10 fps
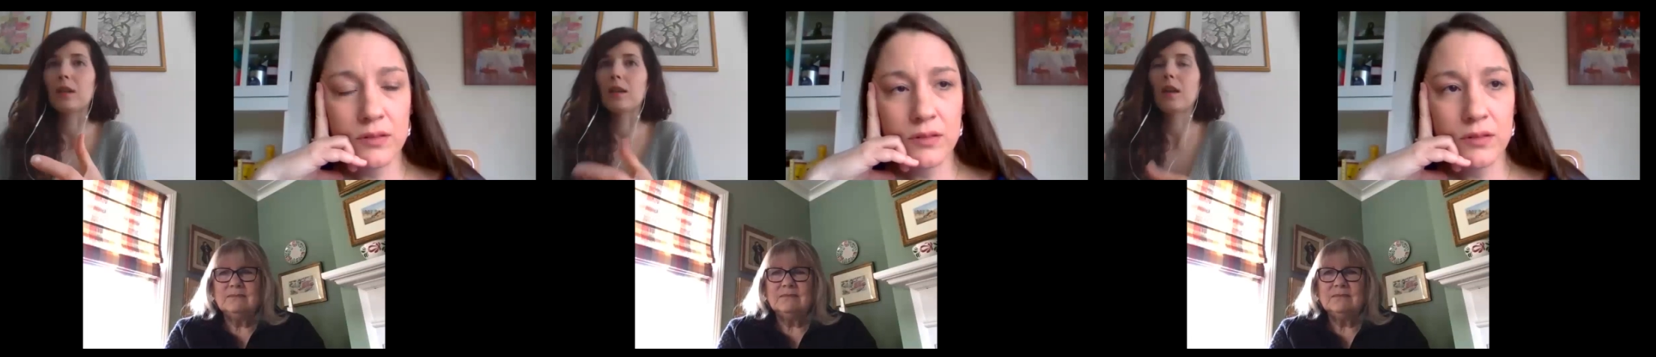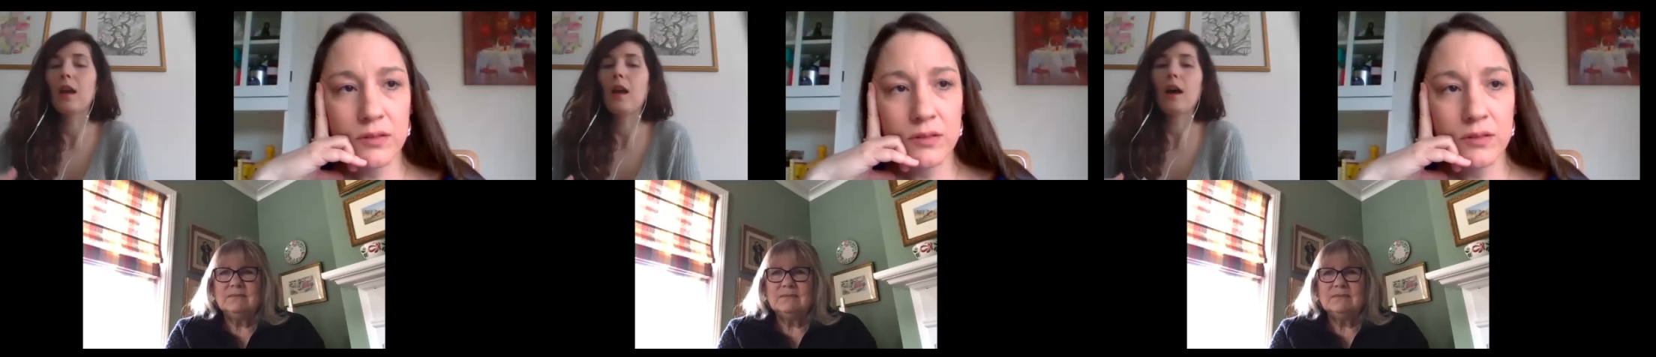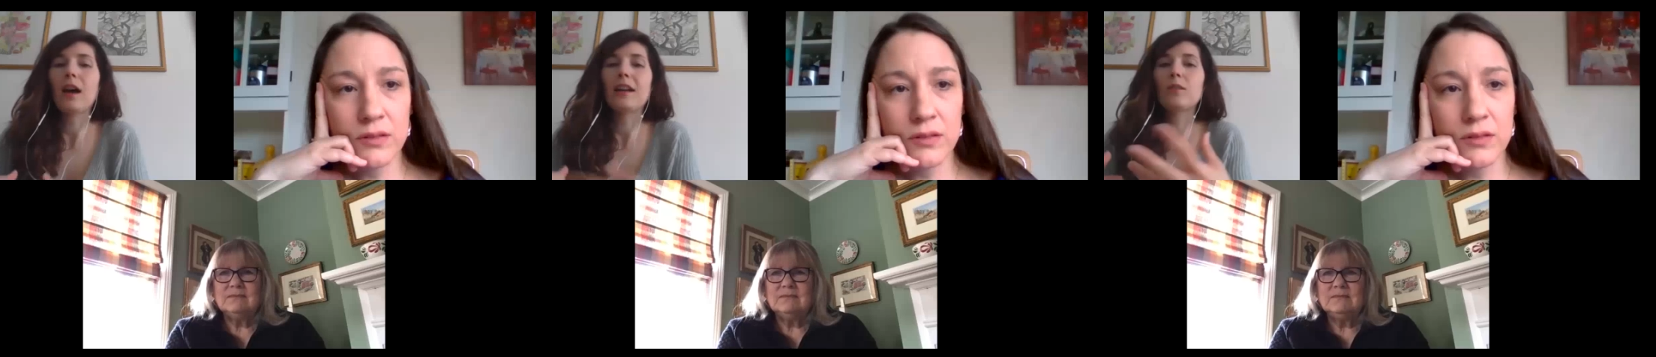Speaker 1: in,
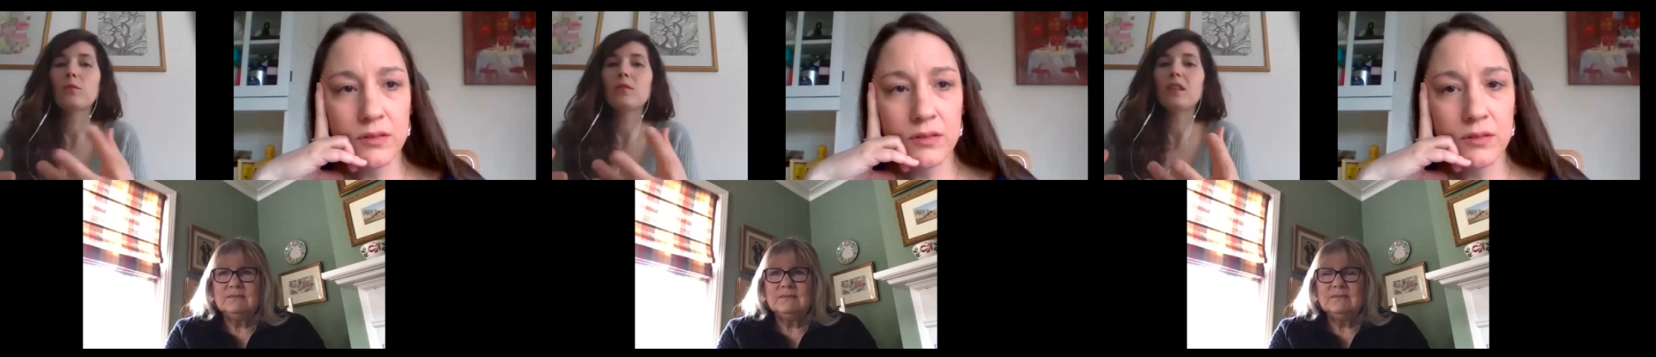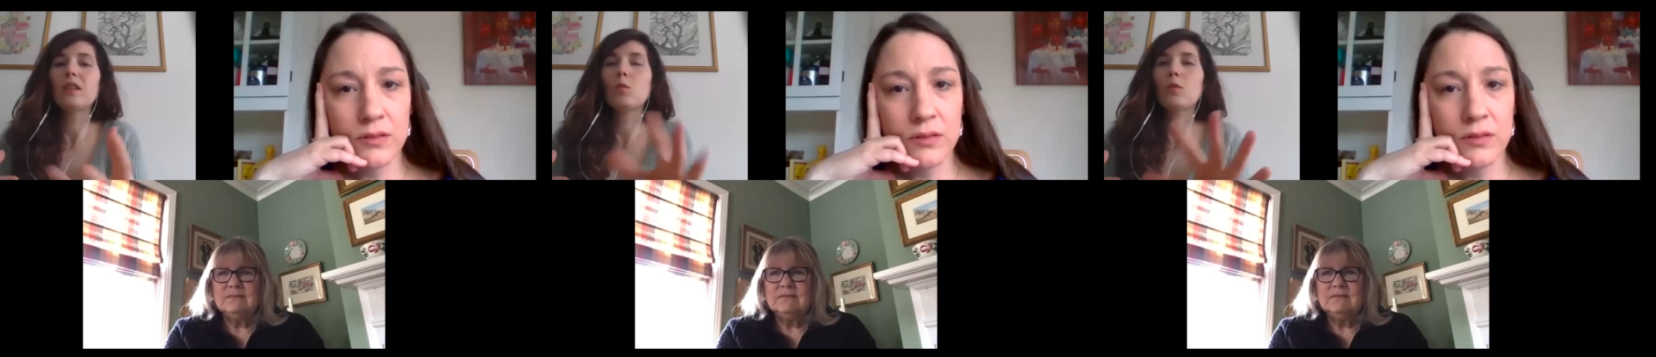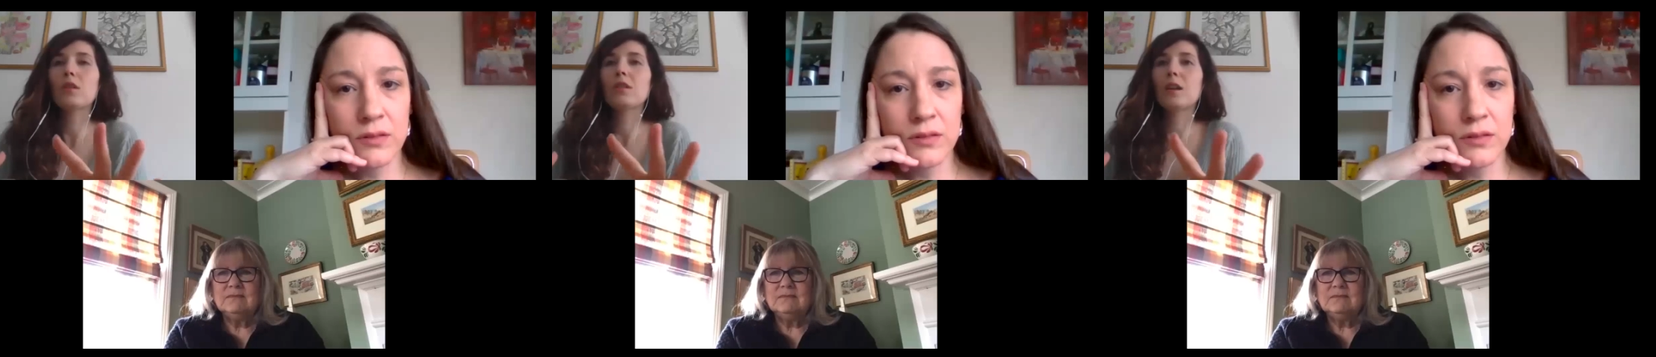I don't see the
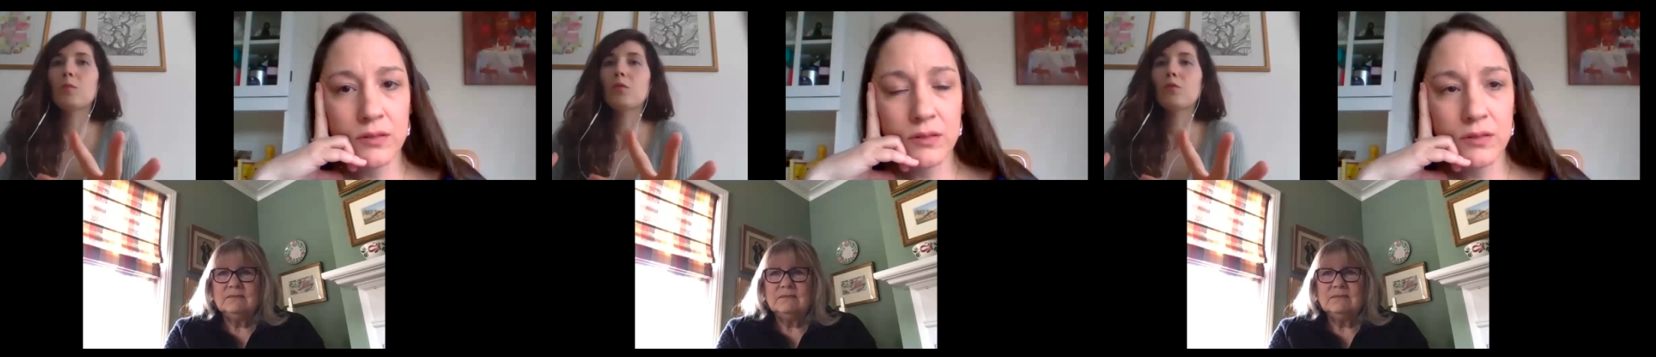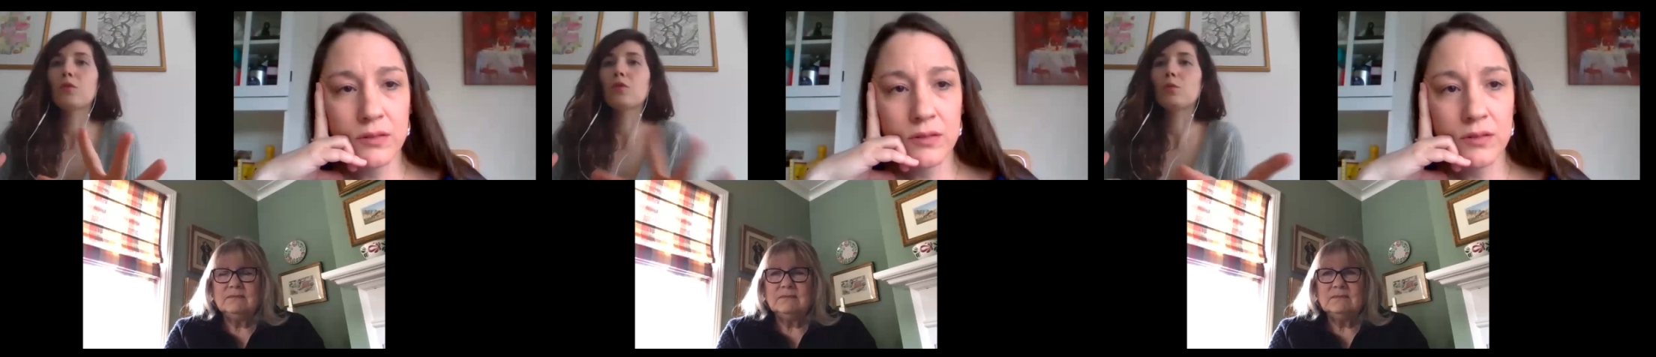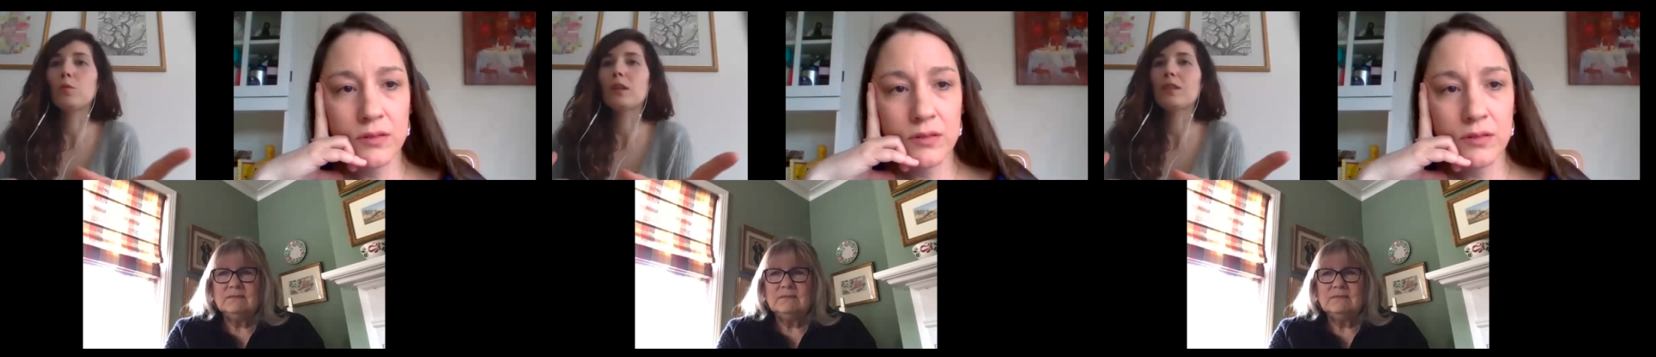will done before two
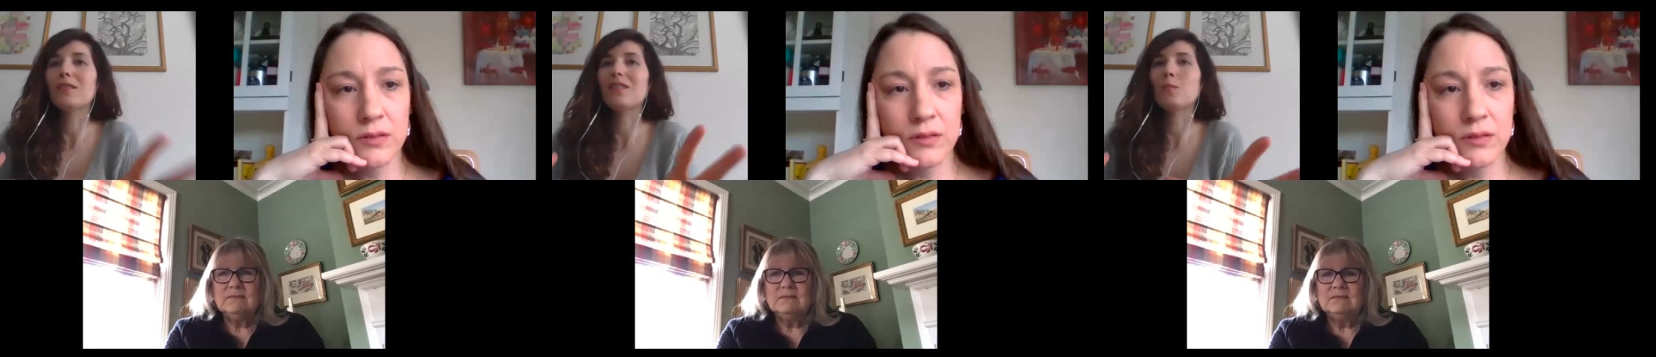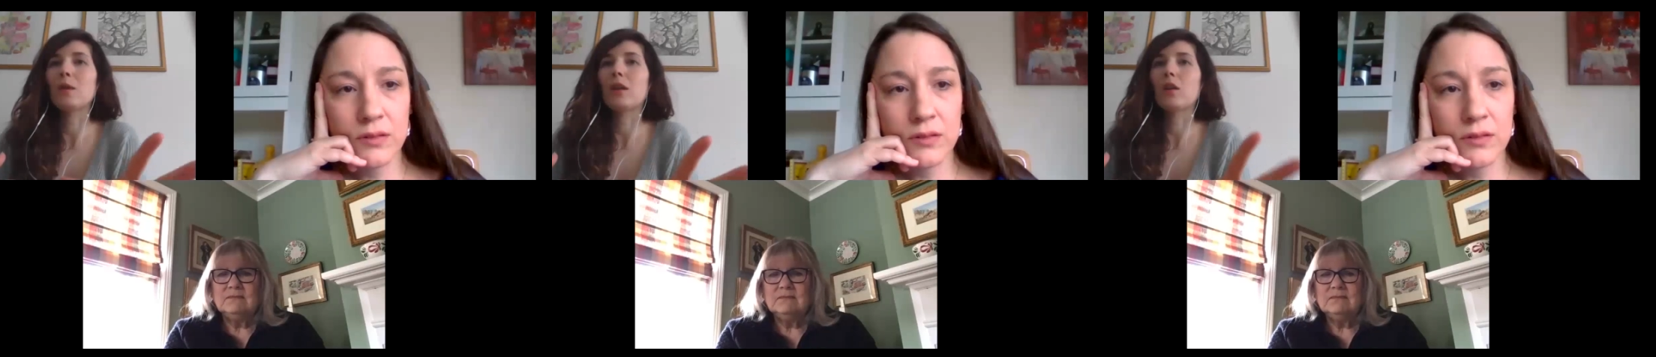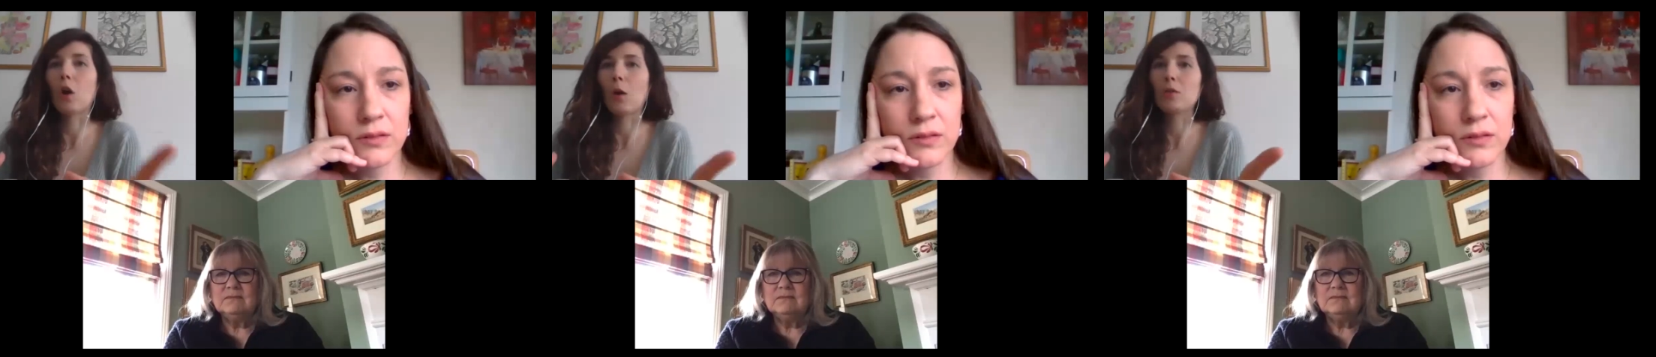witnesses as being an
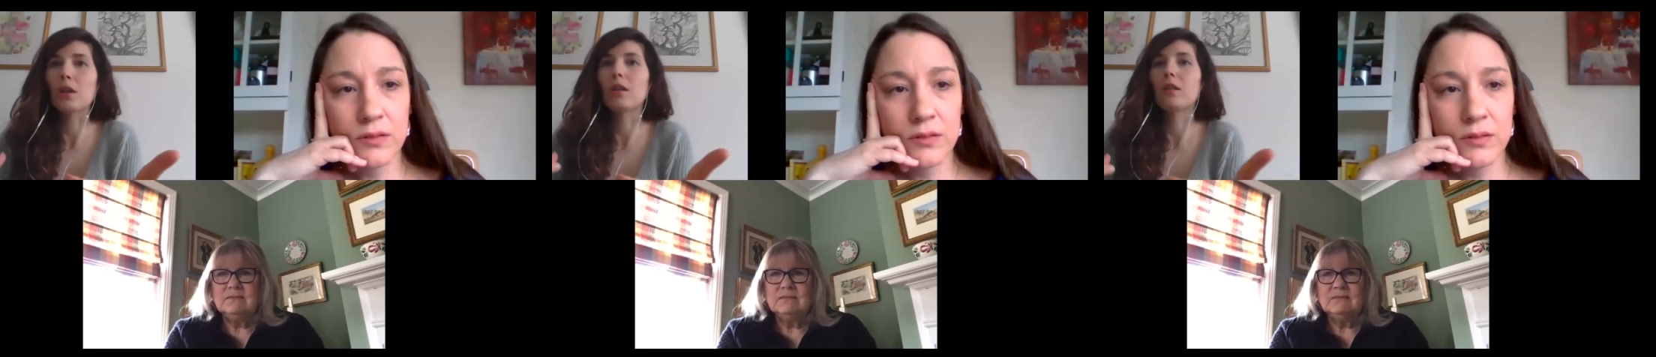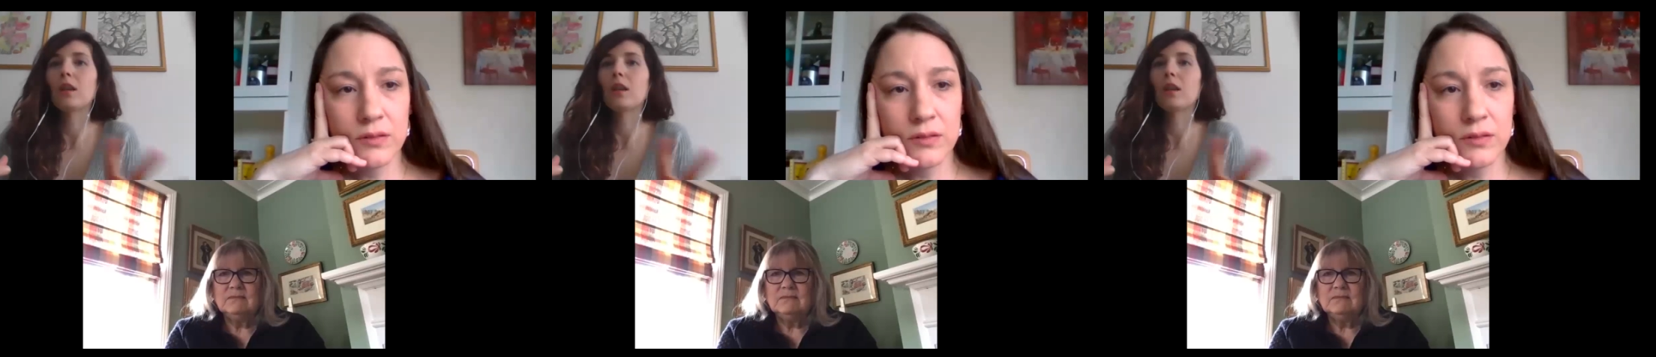option.